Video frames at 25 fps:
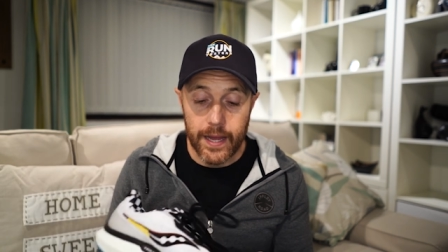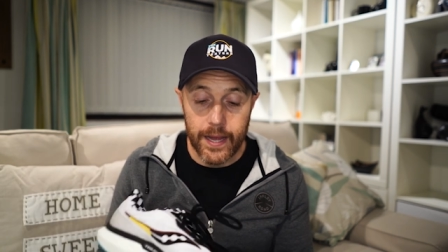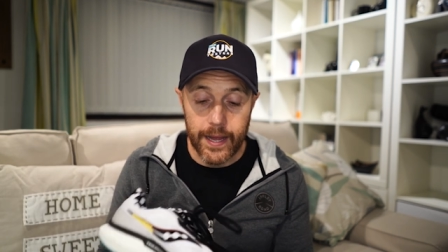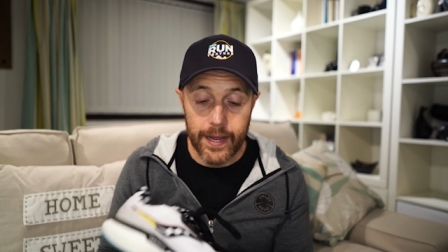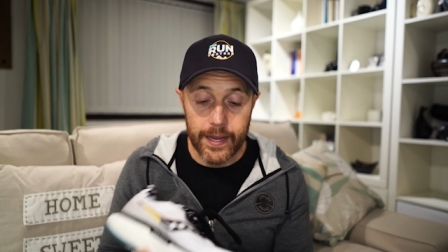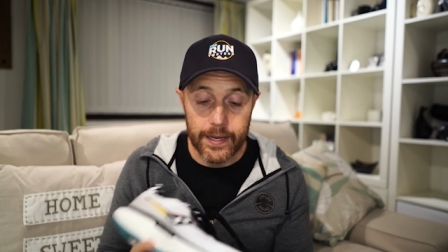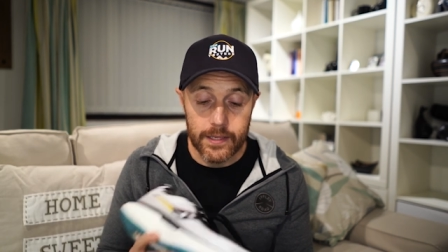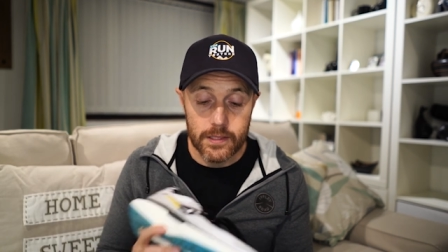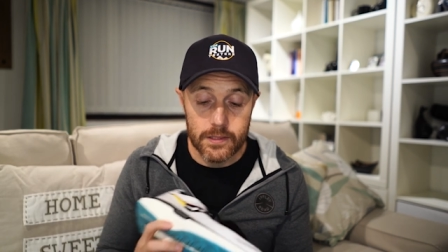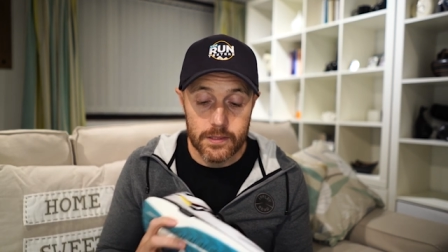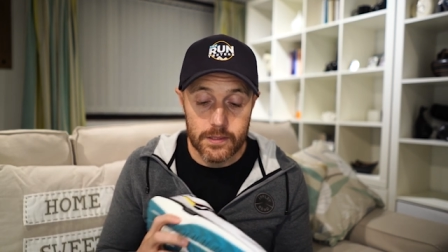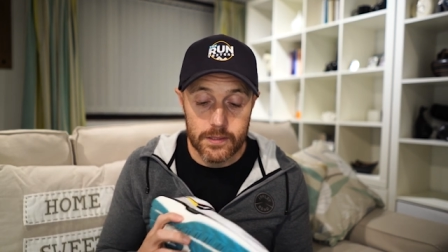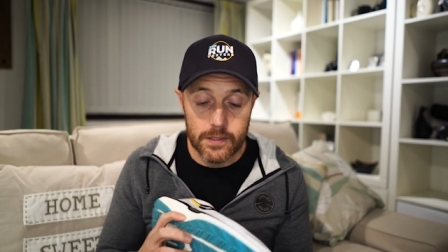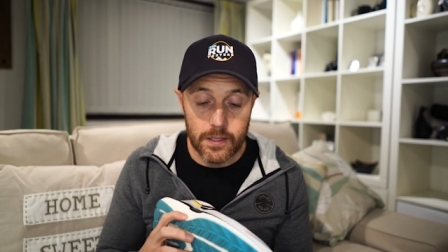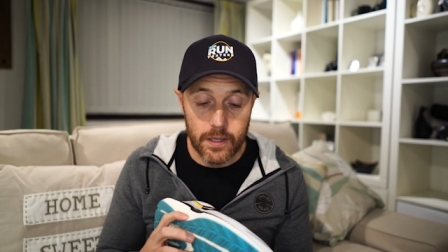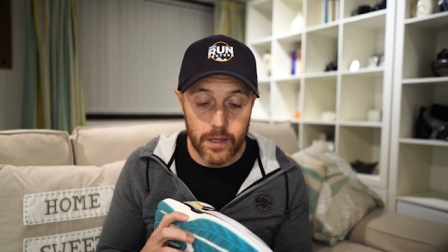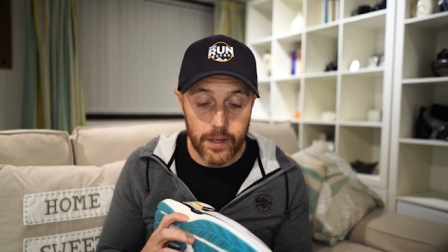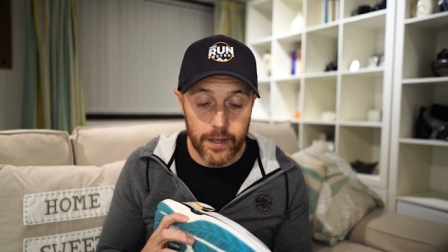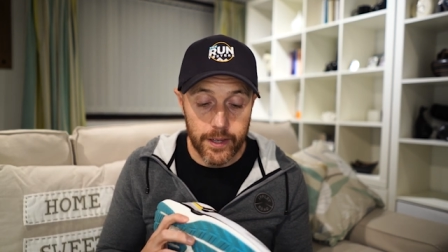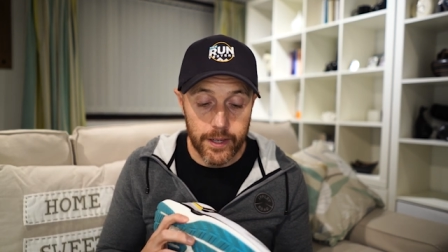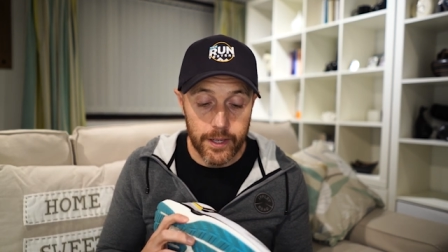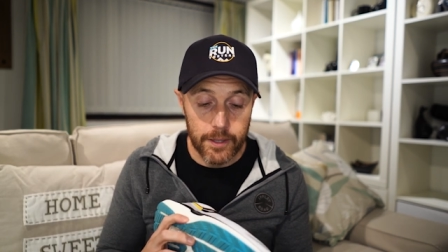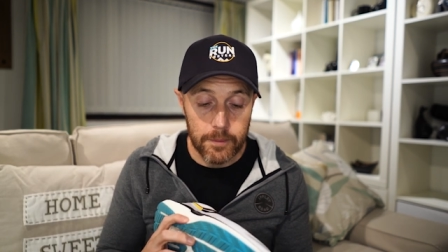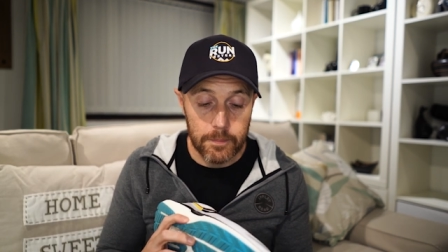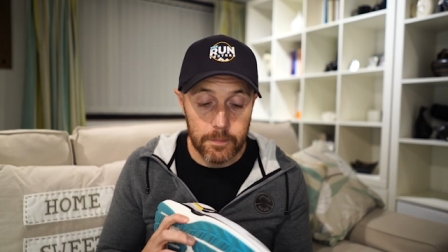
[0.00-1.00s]
And
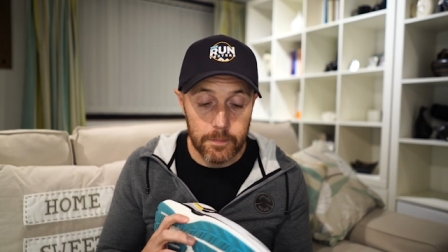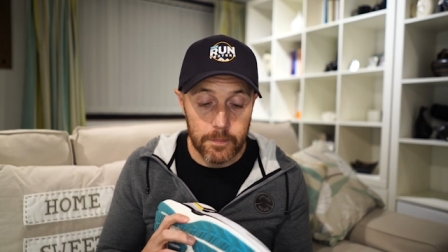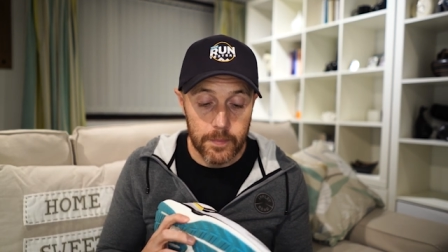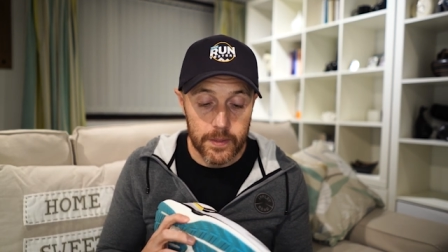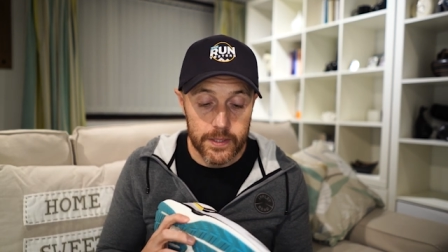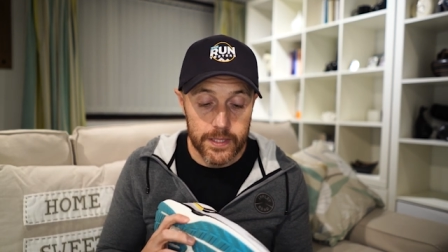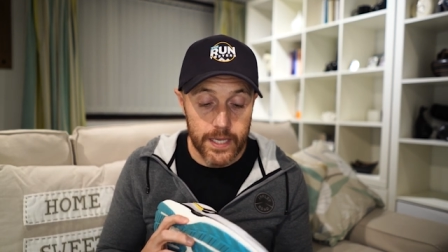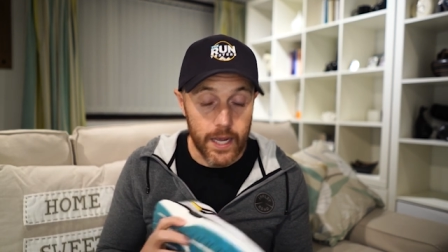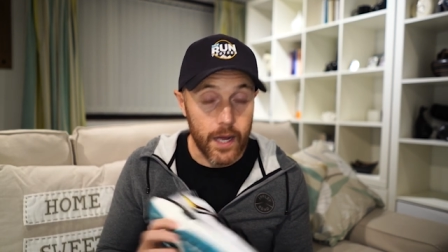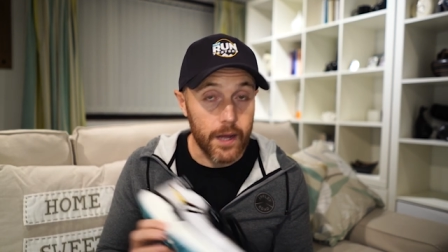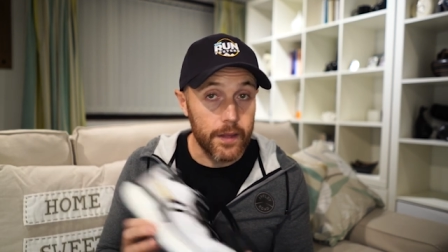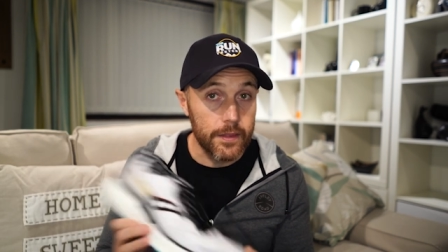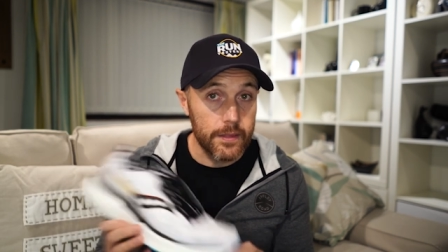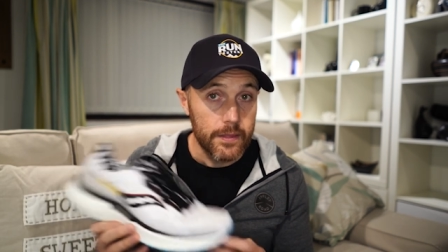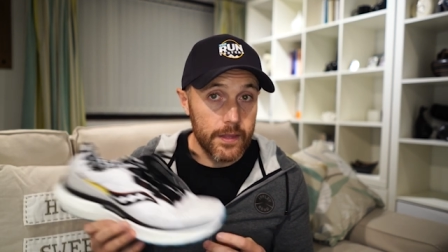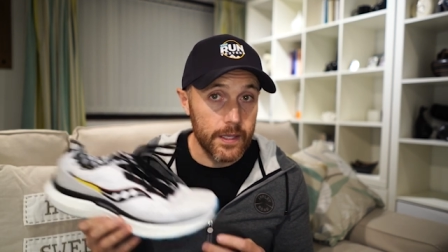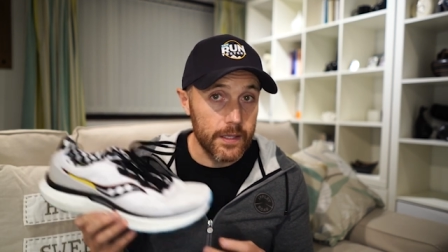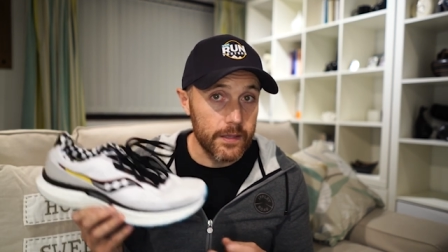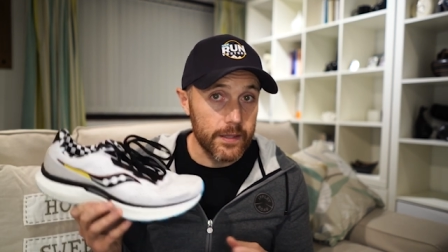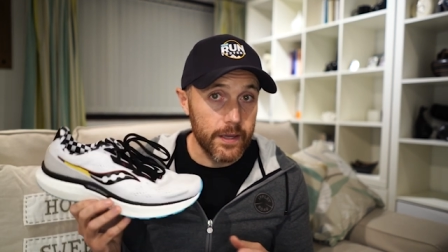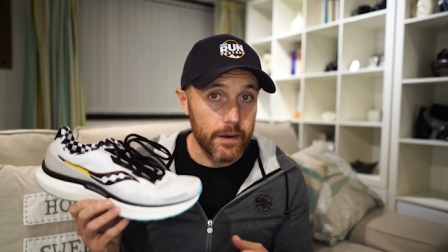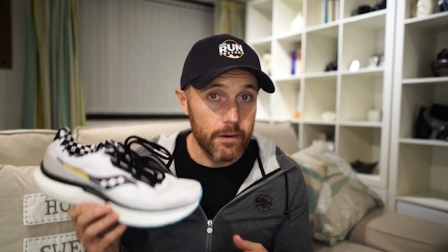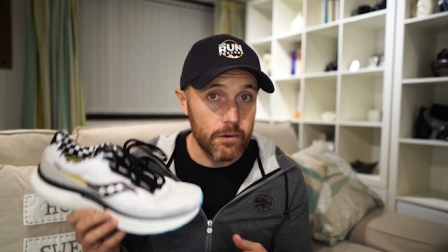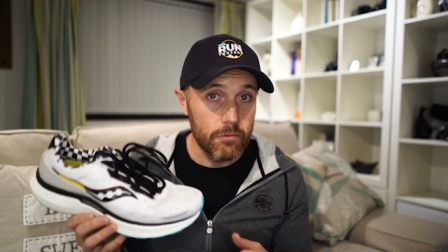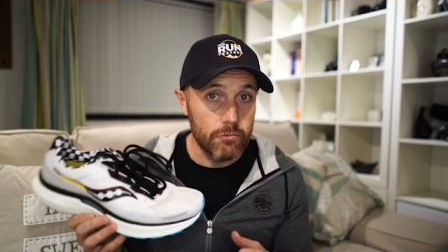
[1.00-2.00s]
um, yeah, I
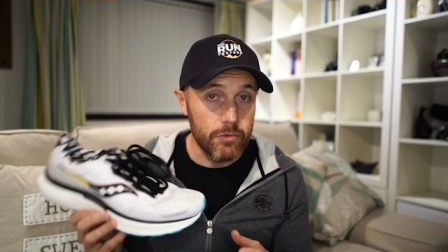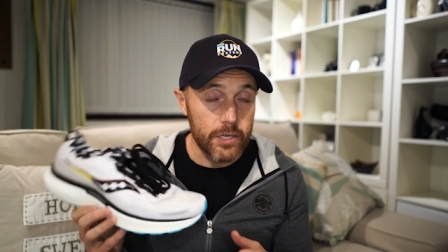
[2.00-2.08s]
think they're a